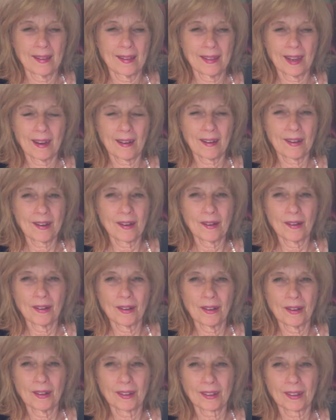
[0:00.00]
they're no
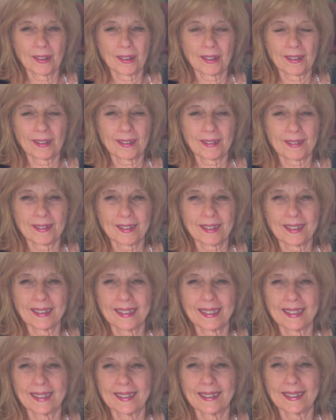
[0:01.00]
longer
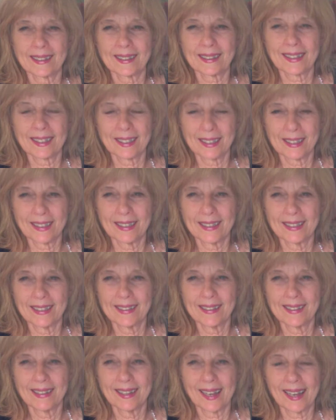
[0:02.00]
really good.
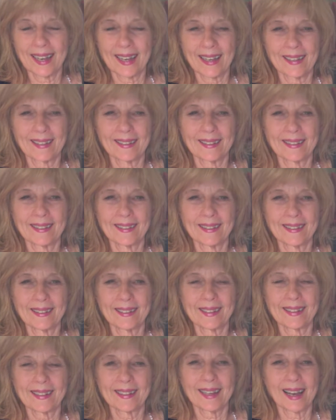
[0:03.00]
And
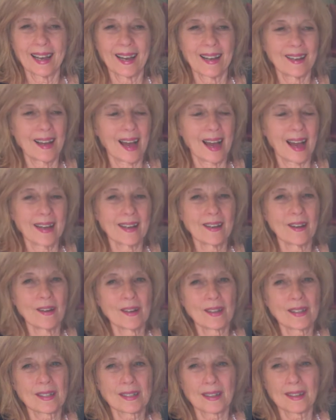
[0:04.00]
I
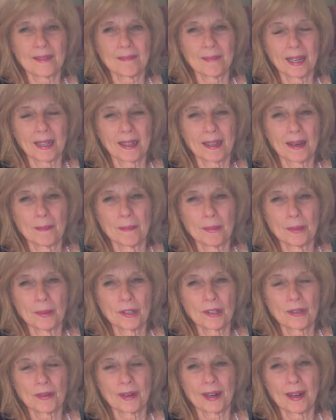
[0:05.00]
noticed that my
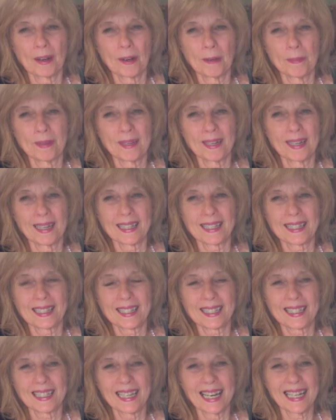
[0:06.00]
kombucha, when I open it, it's
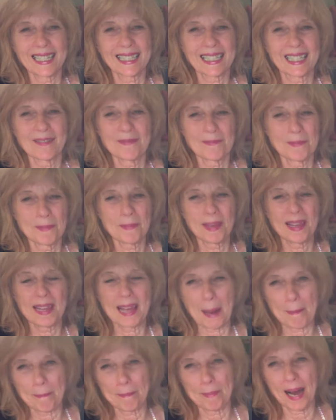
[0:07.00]
not giving me
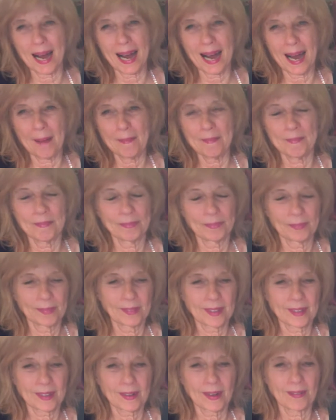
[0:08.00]
that pop.
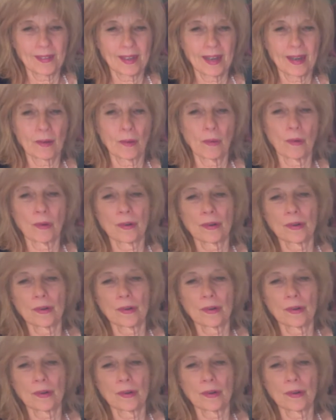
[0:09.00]
So I've got to order